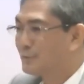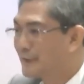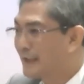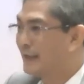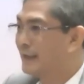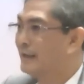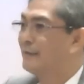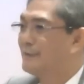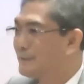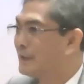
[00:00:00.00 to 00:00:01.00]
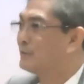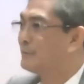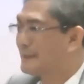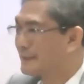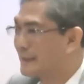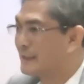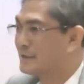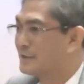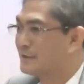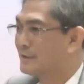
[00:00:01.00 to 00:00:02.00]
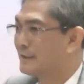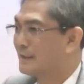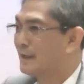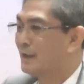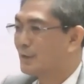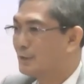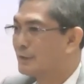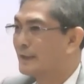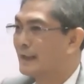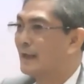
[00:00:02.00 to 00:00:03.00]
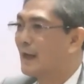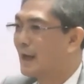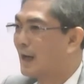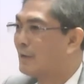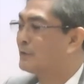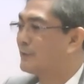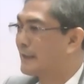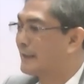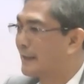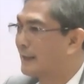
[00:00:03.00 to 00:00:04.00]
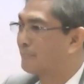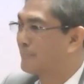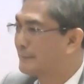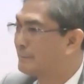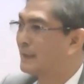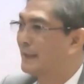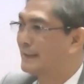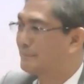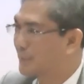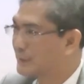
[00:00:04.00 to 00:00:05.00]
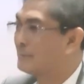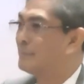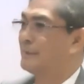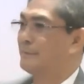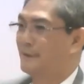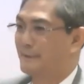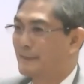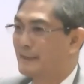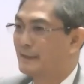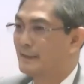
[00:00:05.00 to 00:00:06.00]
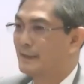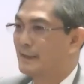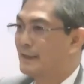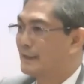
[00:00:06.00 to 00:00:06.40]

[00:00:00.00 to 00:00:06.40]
Today, if you want to be rich, look at how you can help people at the bottom of the pyramid,